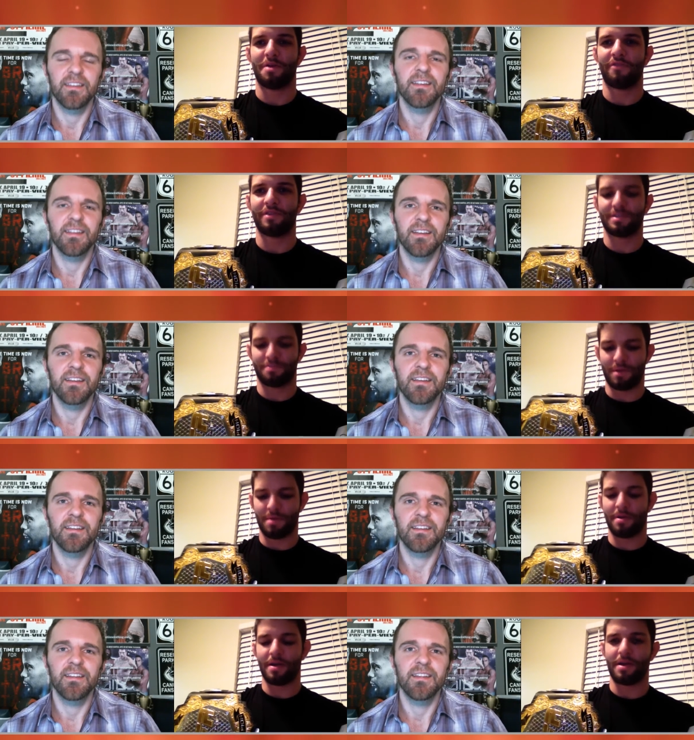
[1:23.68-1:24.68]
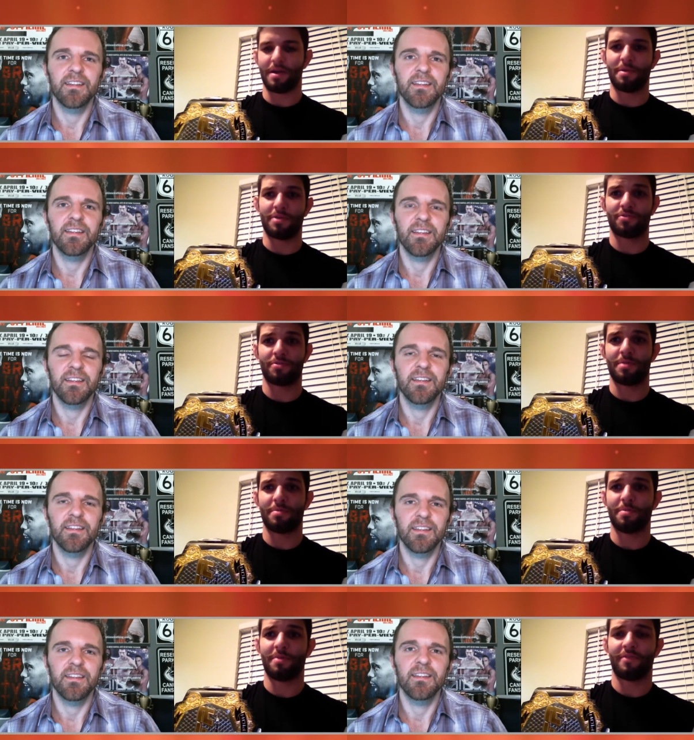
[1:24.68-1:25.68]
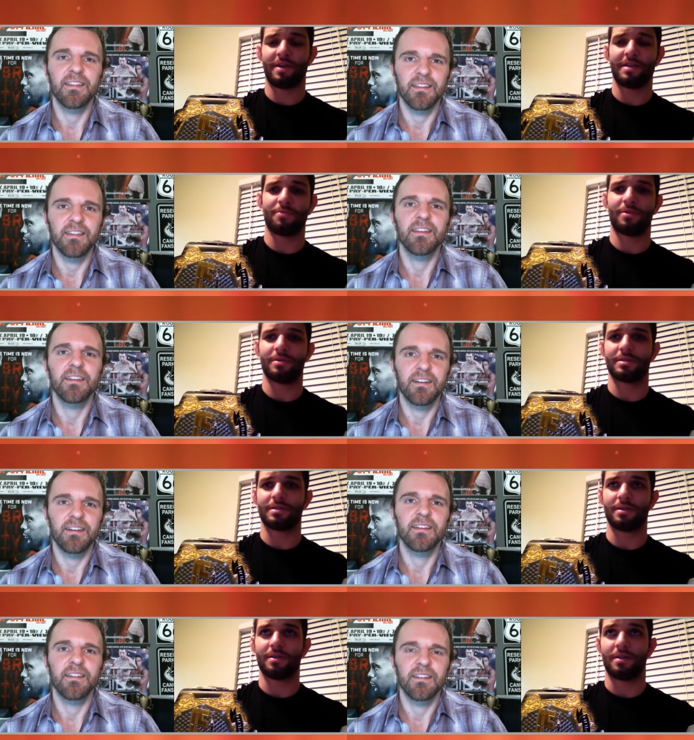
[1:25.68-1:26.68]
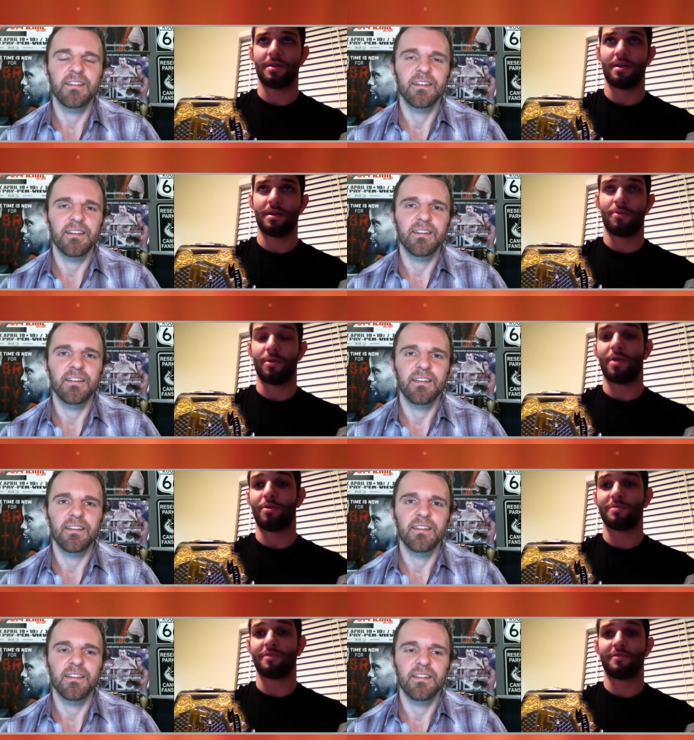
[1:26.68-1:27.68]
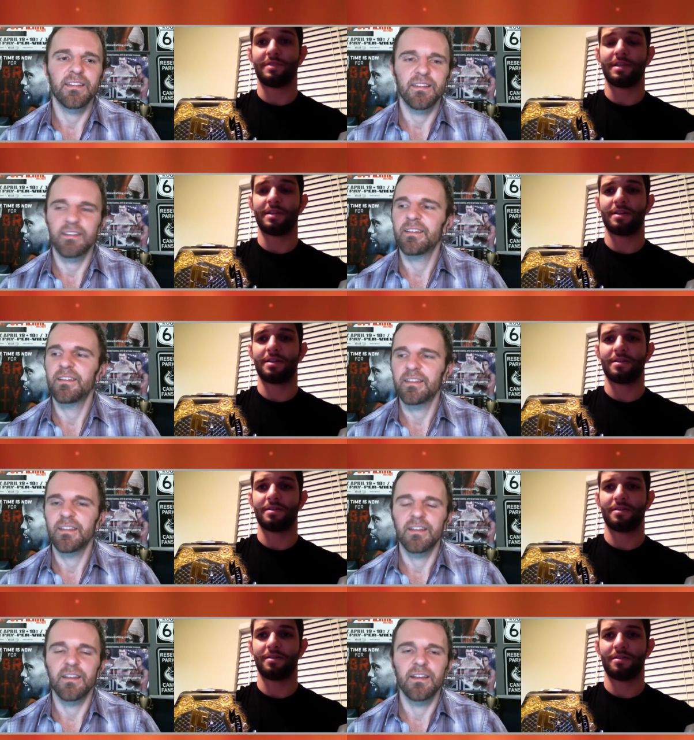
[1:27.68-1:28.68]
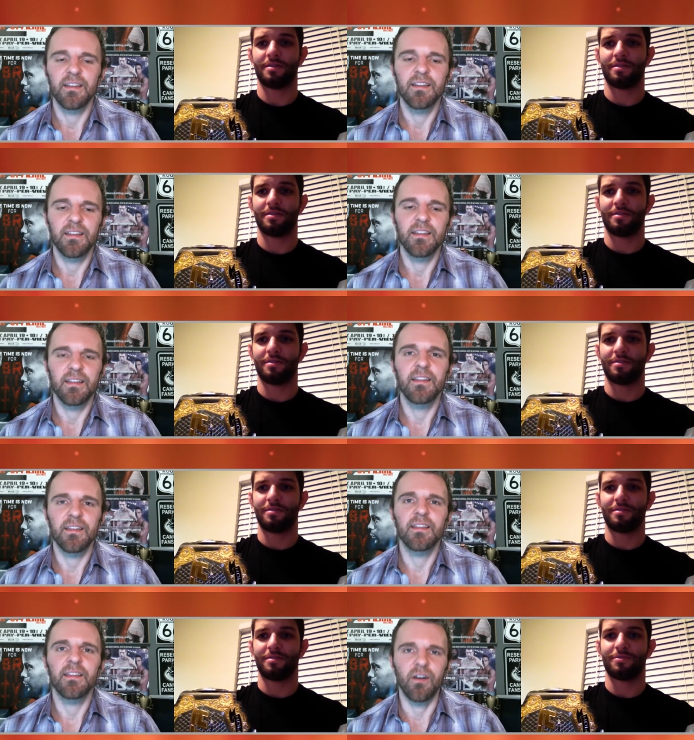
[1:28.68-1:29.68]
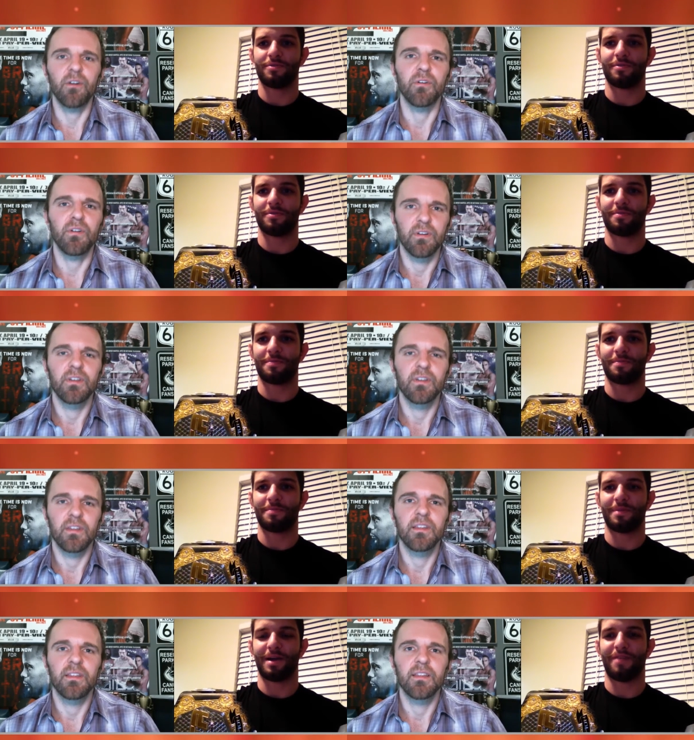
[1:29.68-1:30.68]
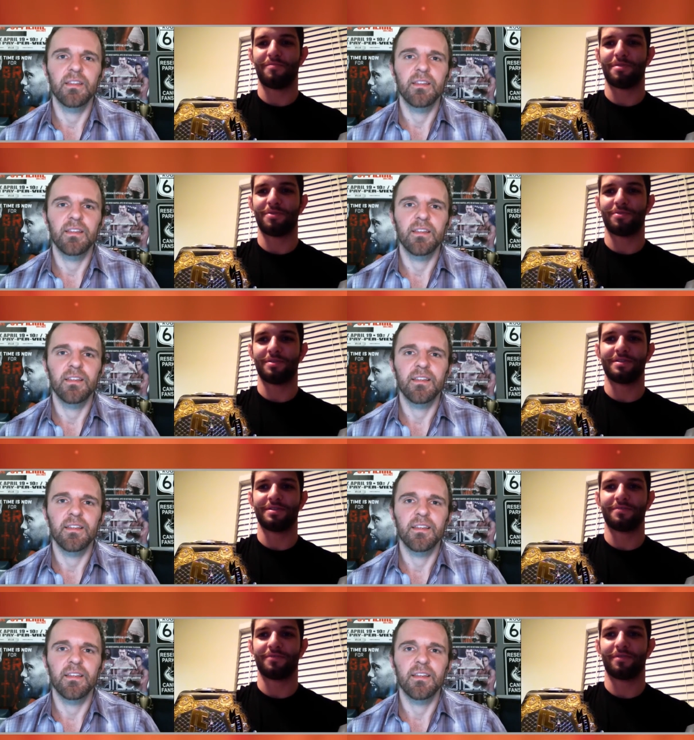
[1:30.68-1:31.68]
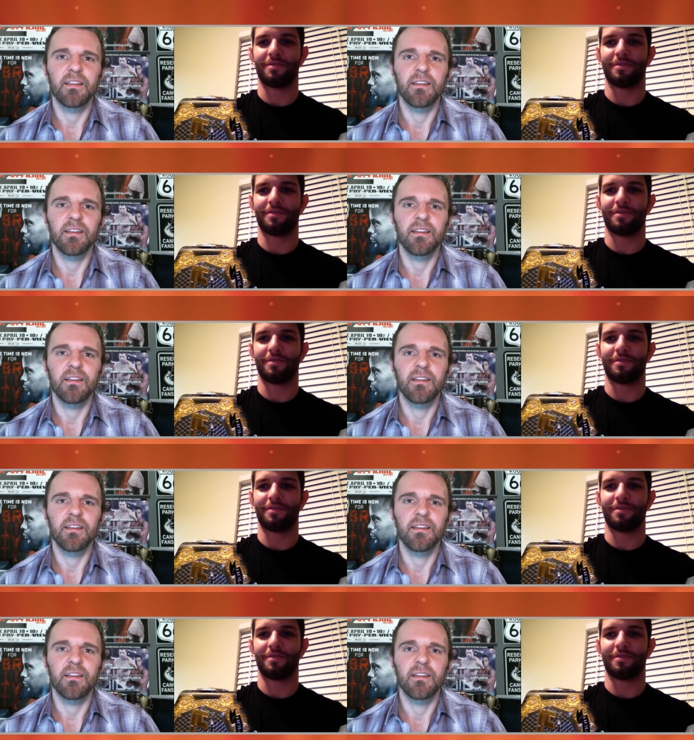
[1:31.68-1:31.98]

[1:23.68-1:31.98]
Speaker 1: my first amateur um, uh, MMA fight was when I was 15. So I have been doing this for,